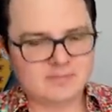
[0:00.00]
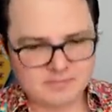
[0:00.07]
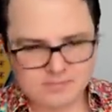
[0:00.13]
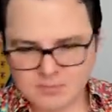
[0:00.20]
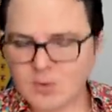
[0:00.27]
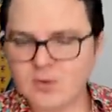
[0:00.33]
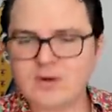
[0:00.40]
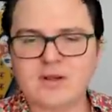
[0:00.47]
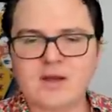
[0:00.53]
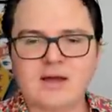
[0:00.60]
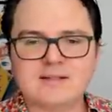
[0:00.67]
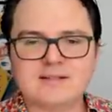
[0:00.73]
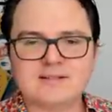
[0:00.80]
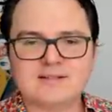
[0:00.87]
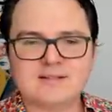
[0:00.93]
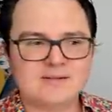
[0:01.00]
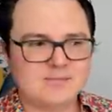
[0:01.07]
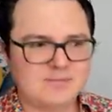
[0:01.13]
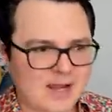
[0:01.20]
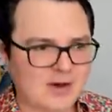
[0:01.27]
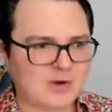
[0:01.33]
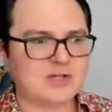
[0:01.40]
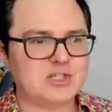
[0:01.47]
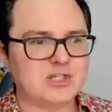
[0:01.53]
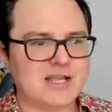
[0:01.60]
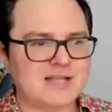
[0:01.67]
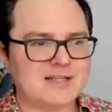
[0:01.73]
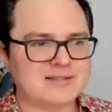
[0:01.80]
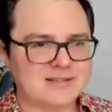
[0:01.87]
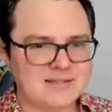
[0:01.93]
Polkadot's
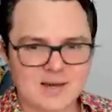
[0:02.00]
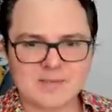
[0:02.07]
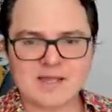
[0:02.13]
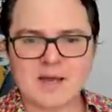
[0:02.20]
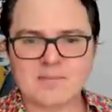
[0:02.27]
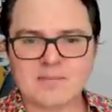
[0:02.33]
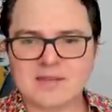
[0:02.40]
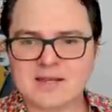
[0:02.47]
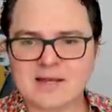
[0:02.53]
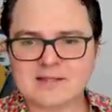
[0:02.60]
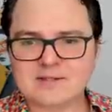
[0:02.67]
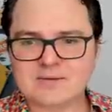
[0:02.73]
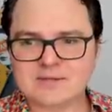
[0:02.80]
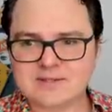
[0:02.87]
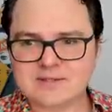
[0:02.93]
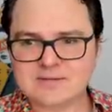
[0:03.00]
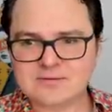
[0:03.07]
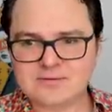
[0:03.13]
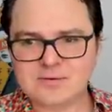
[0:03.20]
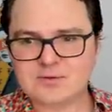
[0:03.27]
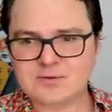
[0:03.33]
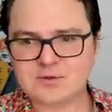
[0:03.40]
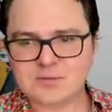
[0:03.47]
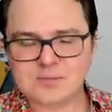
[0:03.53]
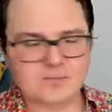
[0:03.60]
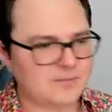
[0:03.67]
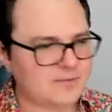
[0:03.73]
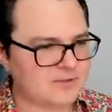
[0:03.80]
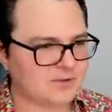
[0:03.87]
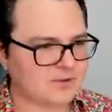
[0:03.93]
parachains coming up in the not-so-distant future.
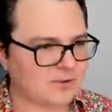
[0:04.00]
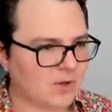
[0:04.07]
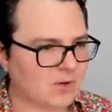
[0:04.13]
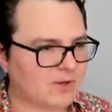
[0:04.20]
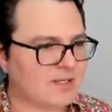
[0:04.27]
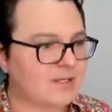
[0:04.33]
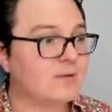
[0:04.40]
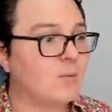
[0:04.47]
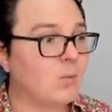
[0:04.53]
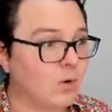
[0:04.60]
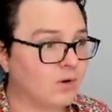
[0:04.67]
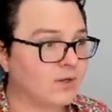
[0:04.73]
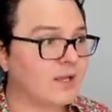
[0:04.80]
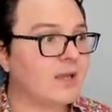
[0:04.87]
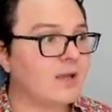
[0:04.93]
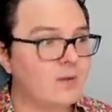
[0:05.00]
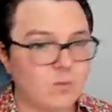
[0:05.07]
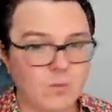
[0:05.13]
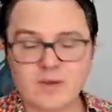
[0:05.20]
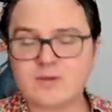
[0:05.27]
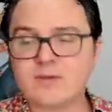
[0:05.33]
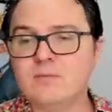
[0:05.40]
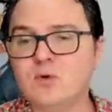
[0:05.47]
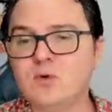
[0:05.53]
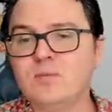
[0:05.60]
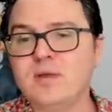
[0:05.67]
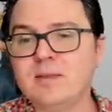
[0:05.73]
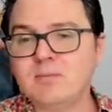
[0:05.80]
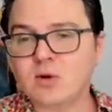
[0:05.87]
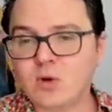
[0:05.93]
So they're already working with
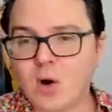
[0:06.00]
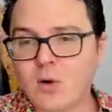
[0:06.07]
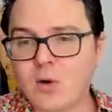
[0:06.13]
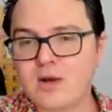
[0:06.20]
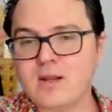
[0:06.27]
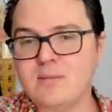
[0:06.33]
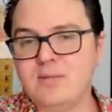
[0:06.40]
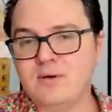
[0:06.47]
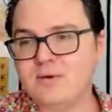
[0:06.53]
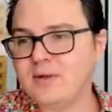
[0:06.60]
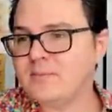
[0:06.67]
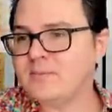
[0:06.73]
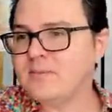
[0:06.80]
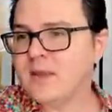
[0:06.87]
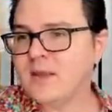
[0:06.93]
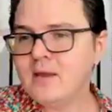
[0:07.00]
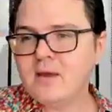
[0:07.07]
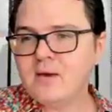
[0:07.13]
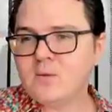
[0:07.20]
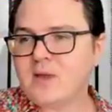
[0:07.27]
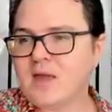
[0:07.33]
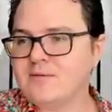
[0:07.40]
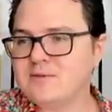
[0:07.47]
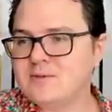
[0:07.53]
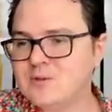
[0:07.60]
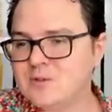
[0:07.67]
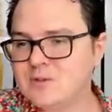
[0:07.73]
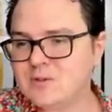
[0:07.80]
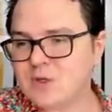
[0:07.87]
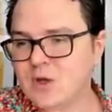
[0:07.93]
Moonbeam. They're already building. We have
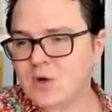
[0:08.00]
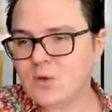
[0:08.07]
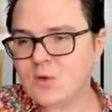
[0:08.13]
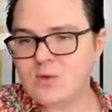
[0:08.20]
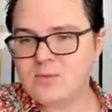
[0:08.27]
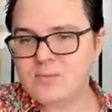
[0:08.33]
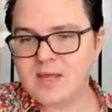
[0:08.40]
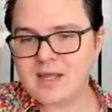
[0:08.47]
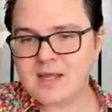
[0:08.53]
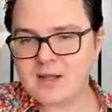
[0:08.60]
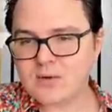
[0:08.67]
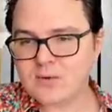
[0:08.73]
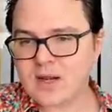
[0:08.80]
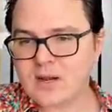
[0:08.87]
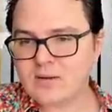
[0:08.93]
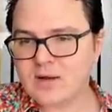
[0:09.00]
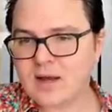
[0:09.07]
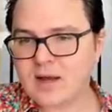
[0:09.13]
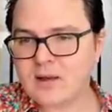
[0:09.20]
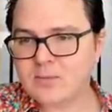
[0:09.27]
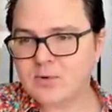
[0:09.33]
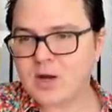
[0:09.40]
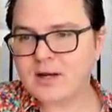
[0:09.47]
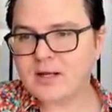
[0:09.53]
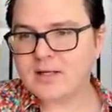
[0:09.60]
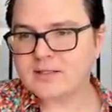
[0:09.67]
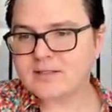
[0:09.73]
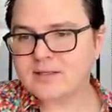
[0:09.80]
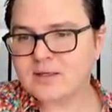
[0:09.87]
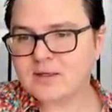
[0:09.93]
so many great
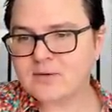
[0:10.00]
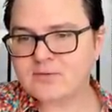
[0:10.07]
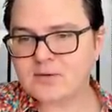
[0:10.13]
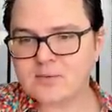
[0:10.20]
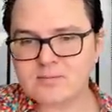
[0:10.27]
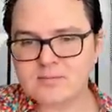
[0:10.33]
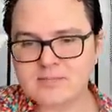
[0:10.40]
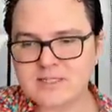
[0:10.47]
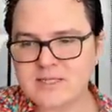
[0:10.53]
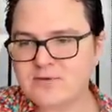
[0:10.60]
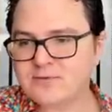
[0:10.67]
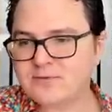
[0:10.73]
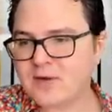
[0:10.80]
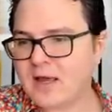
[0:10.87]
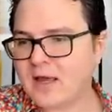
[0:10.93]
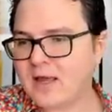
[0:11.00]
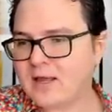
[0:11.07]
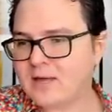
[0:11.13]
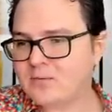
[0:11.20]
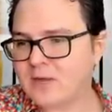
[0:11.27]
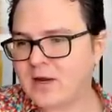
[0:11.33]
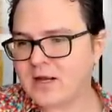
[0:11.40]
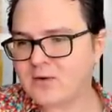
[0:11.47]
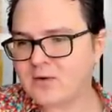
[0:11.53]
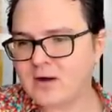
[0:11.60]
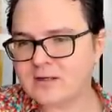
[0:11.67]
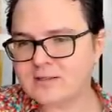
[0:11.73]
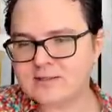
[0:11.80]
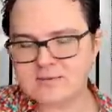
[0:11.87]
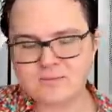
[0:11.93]
products here from DeFi and right
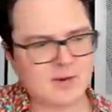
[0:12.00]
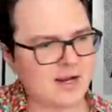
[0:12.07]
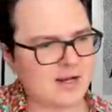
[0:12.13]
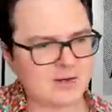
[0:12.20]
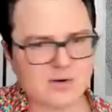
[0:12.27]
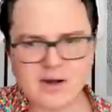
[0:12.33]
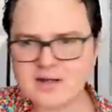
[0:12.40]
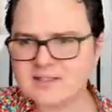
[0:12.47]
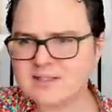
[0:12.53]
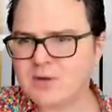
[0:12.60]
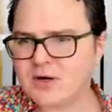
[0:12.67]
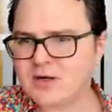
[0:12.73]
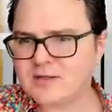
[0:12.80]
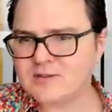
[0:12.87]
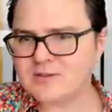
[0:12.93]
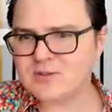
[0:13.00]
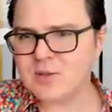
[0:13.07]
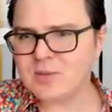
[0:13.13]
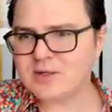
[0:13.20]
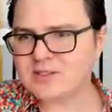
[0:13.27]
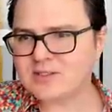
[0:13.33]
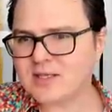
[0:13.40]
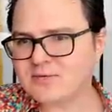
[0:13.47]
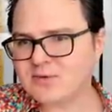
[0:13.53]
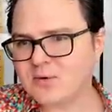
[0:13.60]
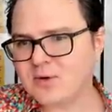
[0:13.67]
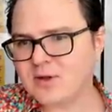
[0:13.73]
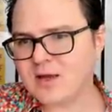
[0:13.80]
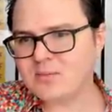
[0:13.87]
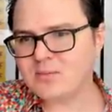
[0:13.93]
across the markets. So much stuff
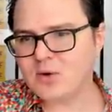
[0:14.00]
going on.